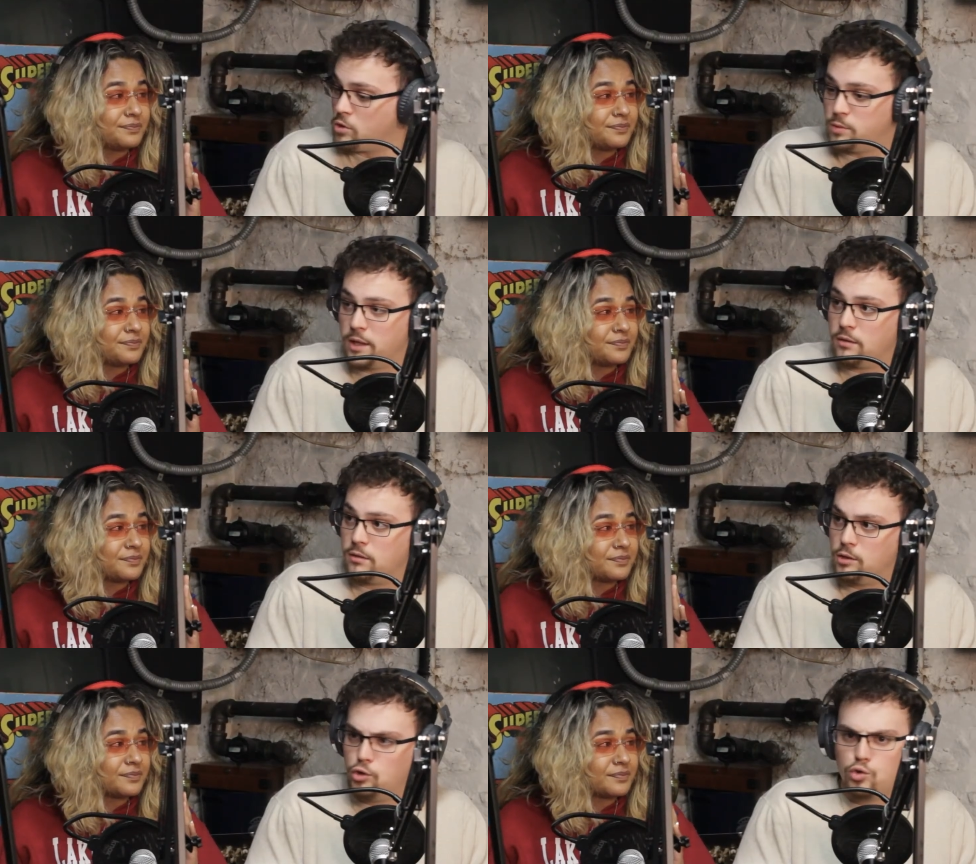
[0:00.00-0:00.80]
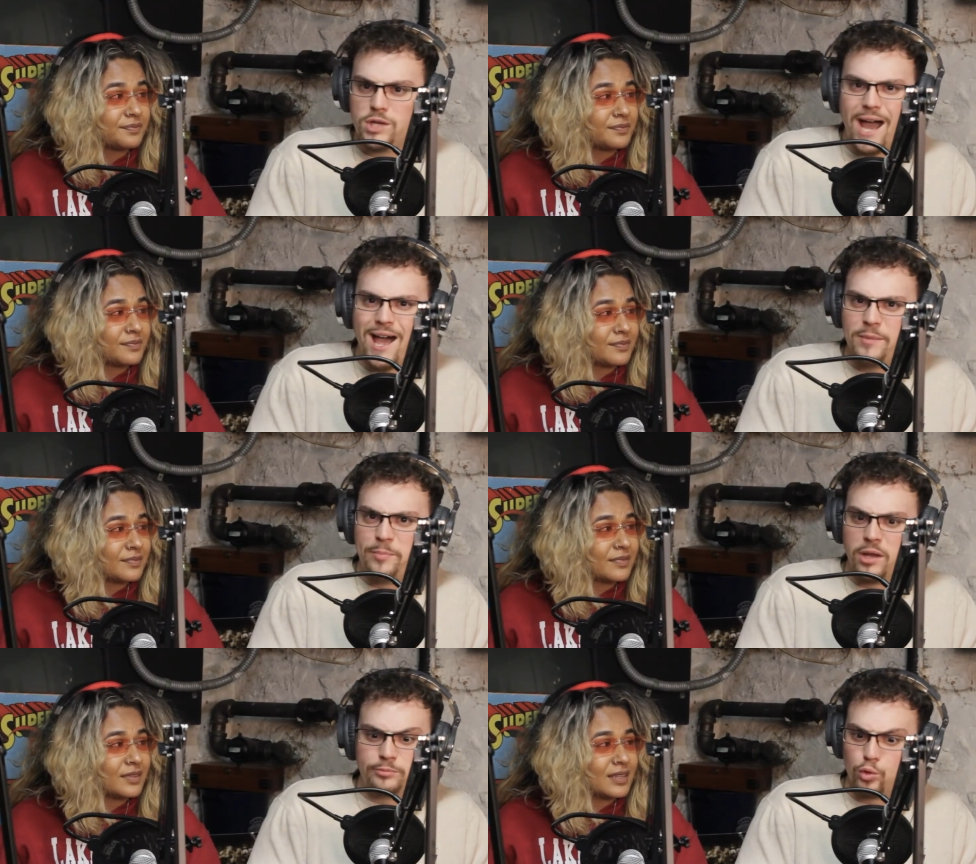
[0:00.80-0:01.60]
Speaker 1: What you mean? You you y'all had me pull
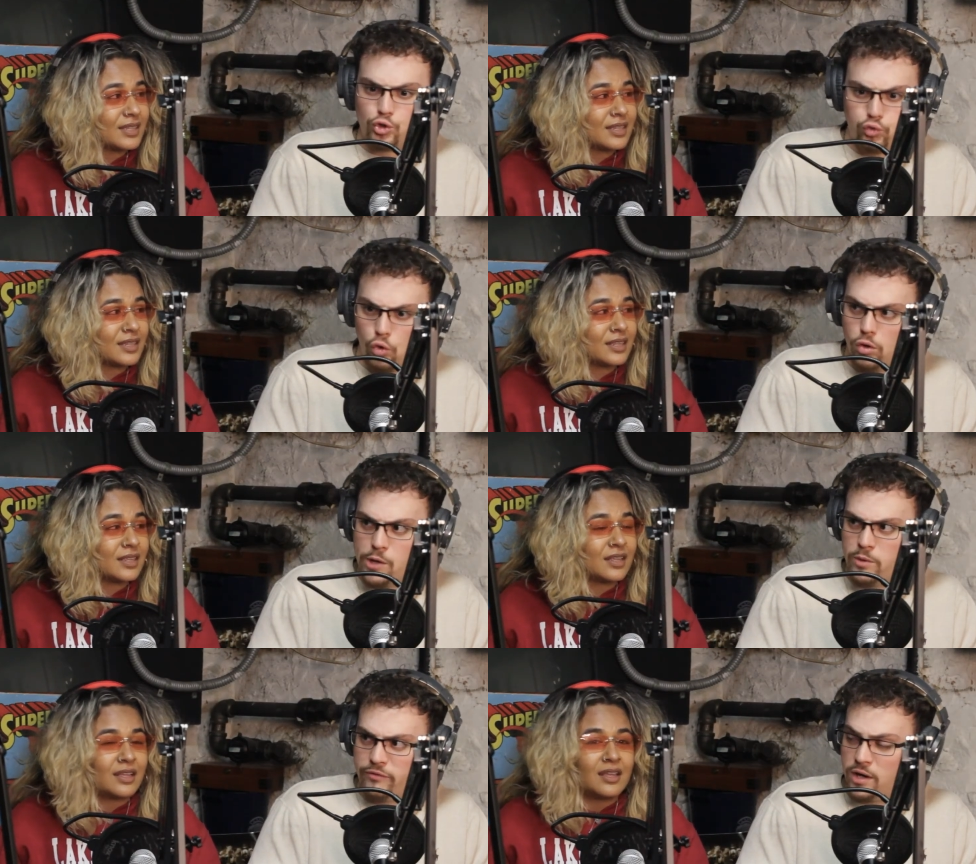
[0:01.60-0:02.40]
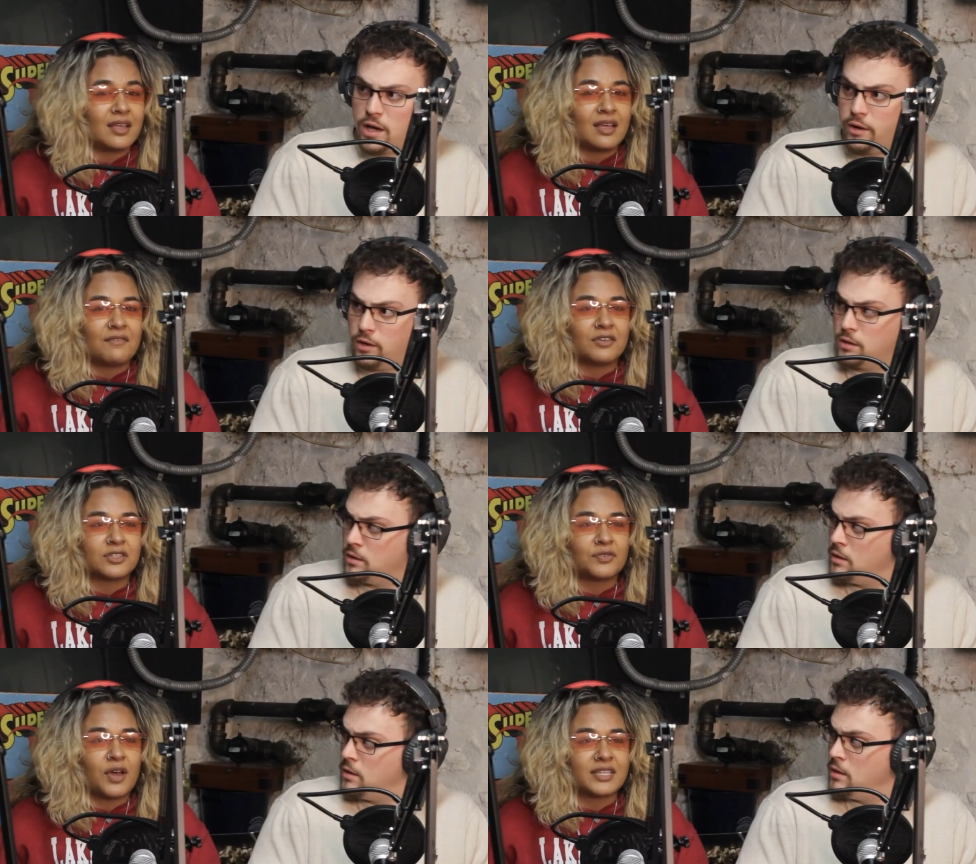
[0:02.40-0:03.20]
up to a troll. I don't want to fucking hear it.
Speaker 2: First of
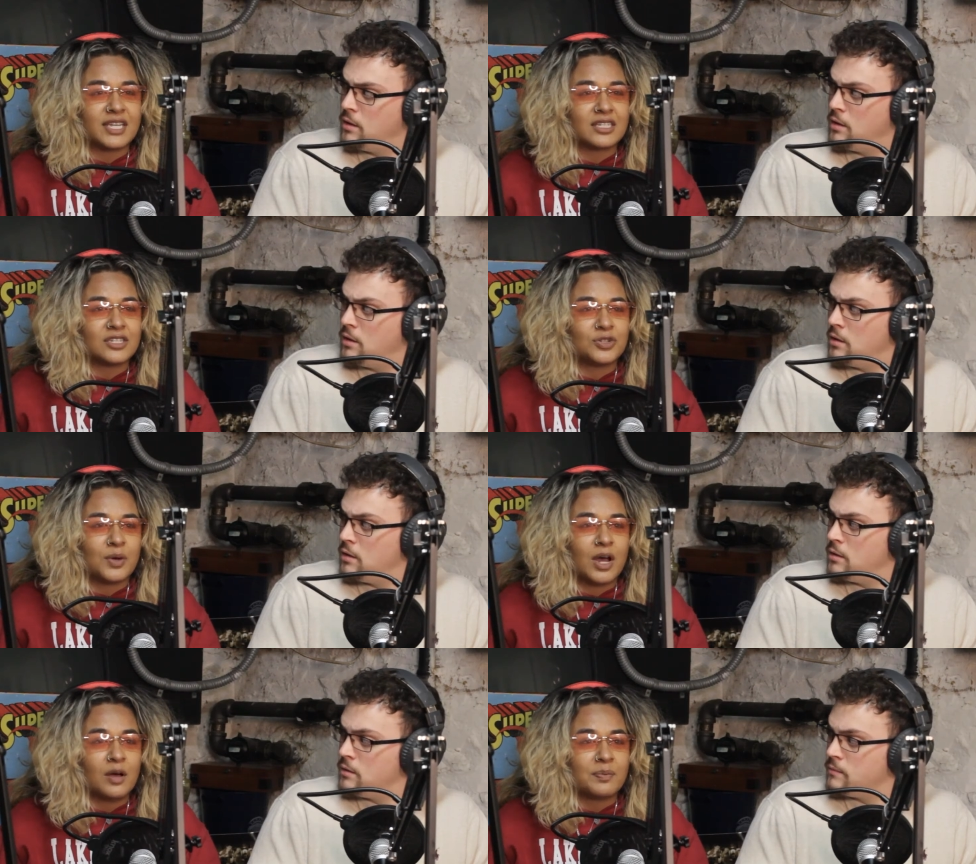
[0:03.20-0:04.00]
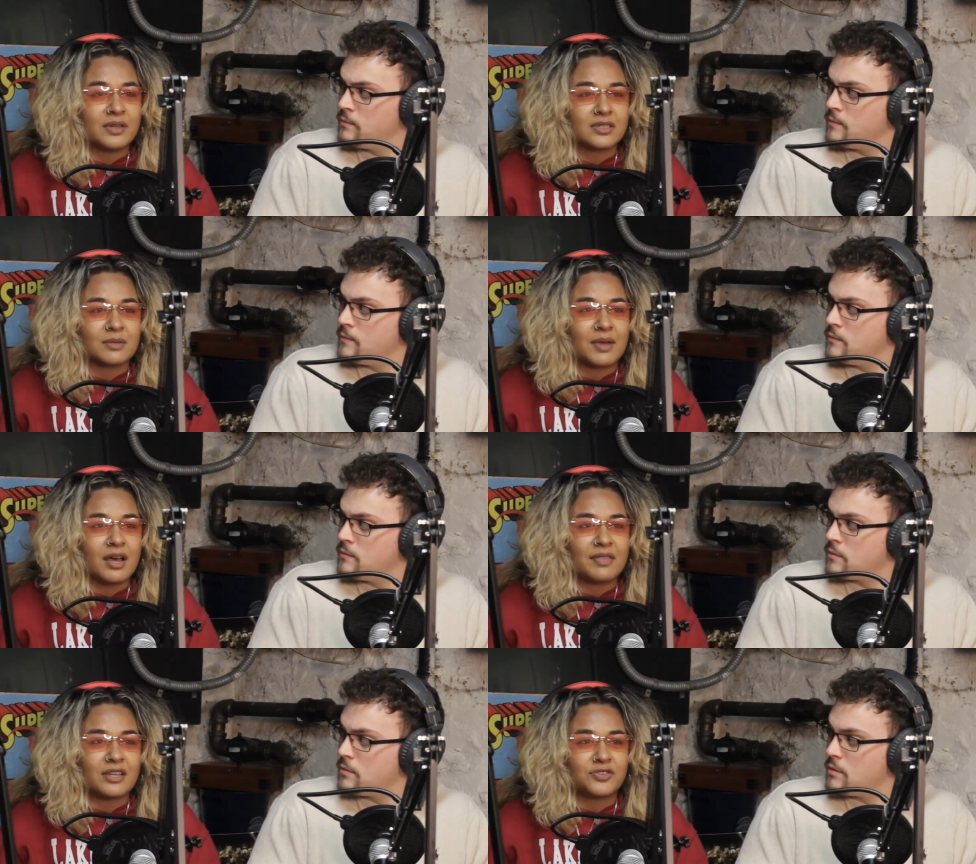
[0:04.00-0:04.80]
all, I texted you help, and somehow
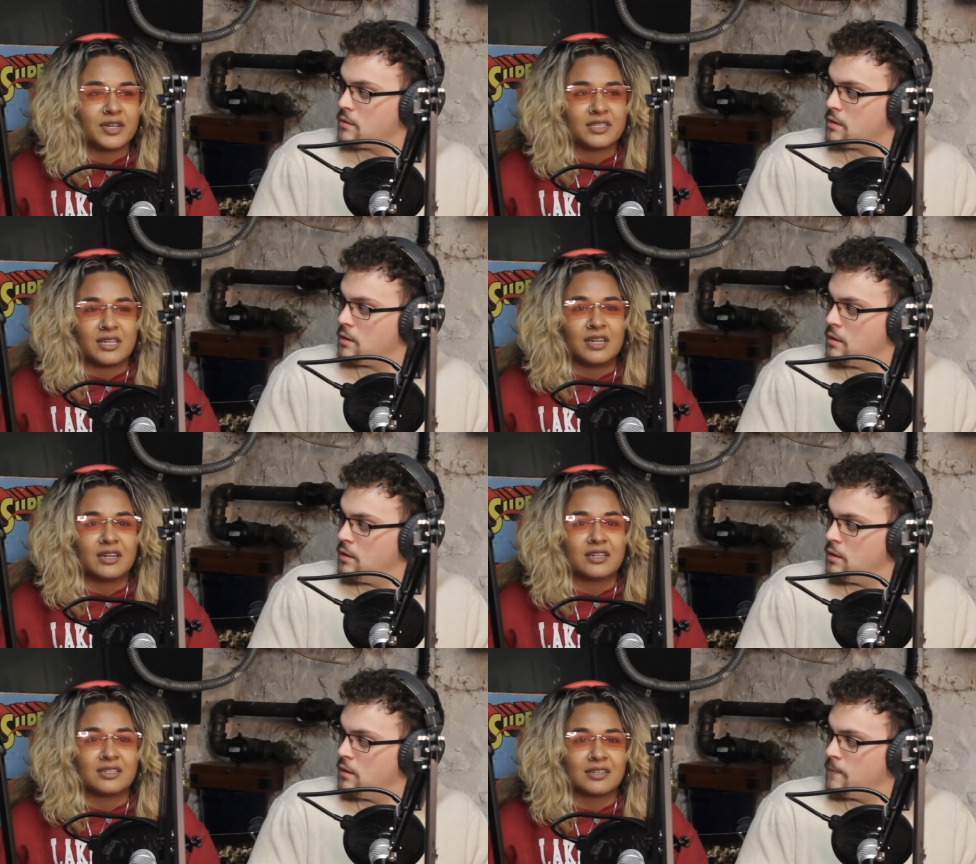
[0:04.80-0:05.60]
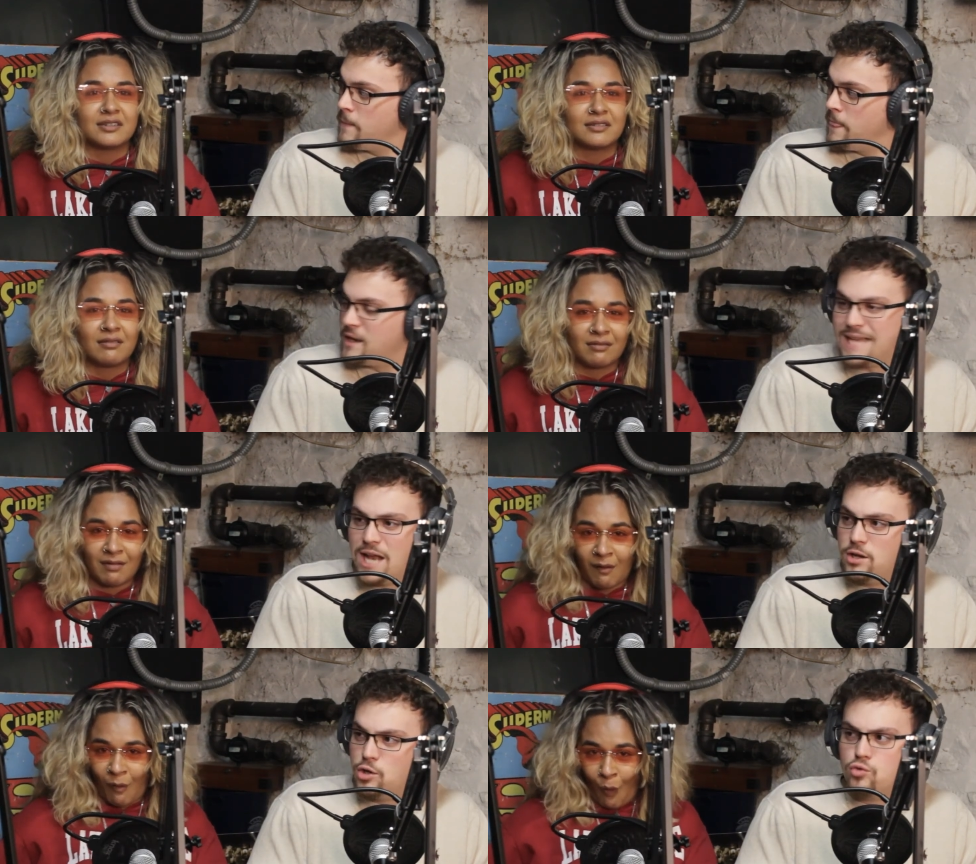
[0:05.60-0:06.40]
that translated
Speaker 1: into because I
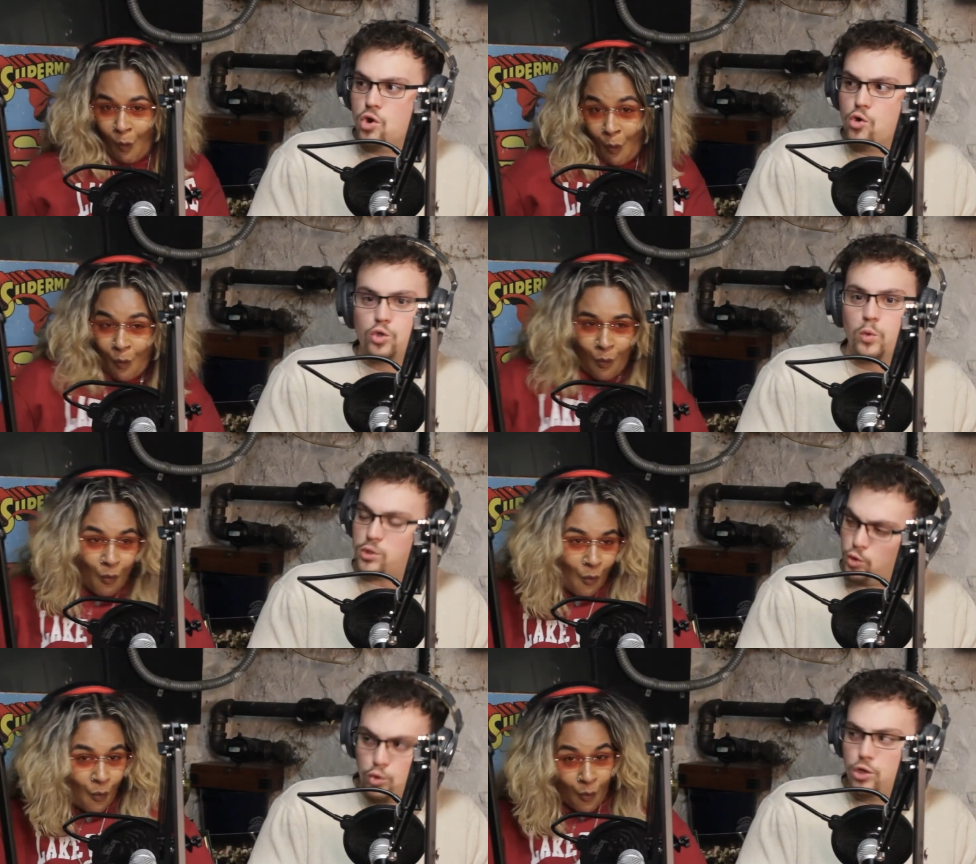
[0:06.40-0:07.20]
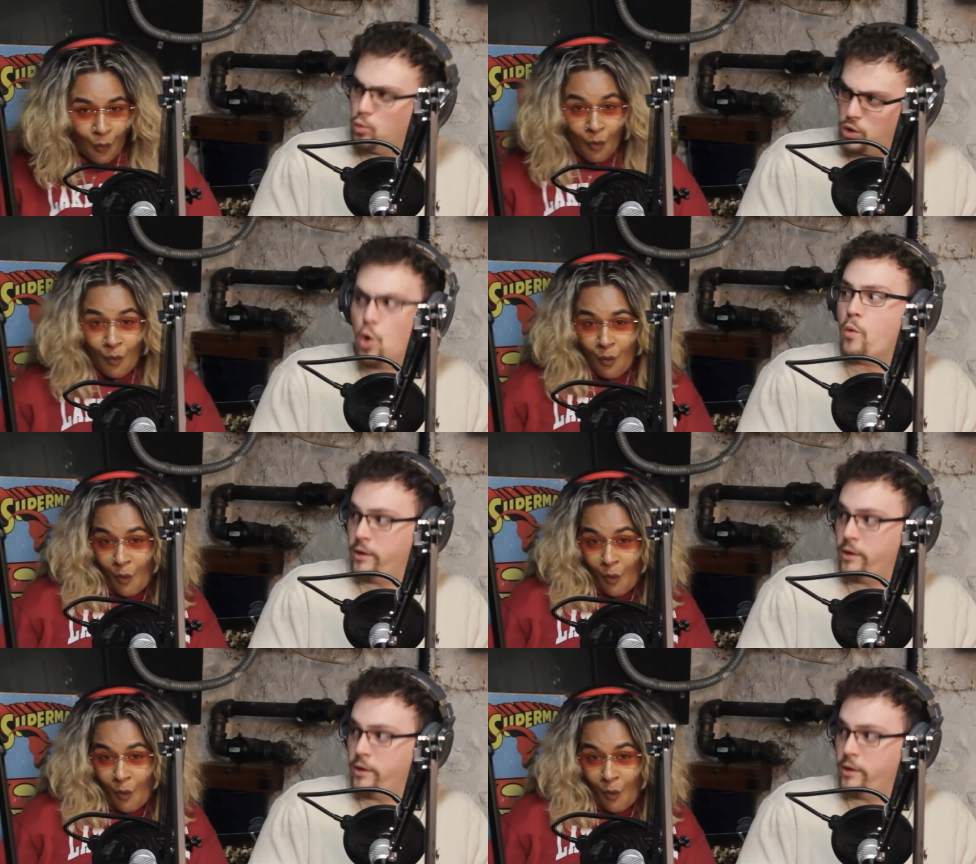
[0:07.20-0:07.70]
fuck? you knew what you you were doing.